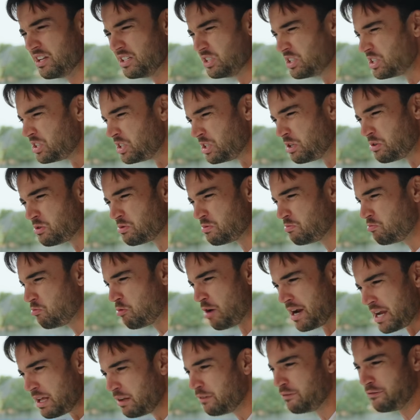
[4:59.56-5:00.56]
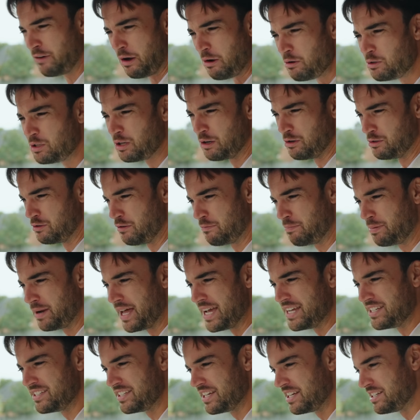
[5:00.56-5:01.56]
Just use real photos of
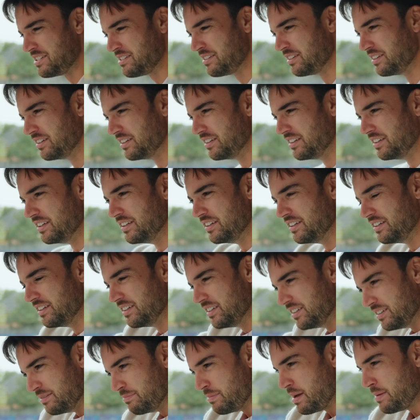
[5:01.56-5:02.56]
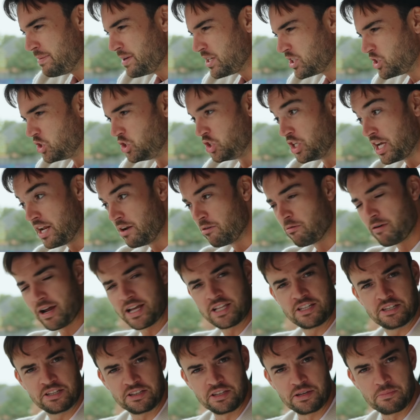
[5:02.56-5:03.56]
places. Maybe it's
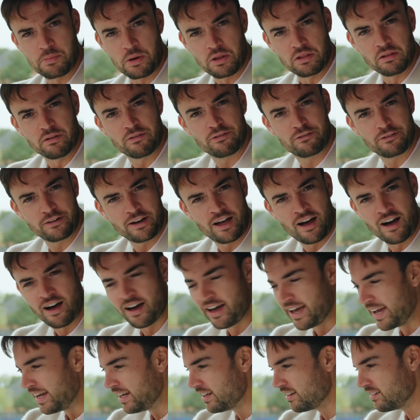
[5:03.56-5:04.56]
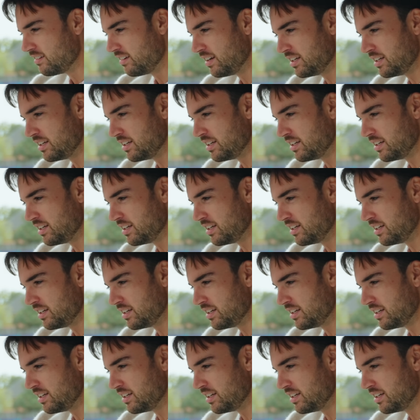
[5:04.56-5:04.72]
generating them on the fly.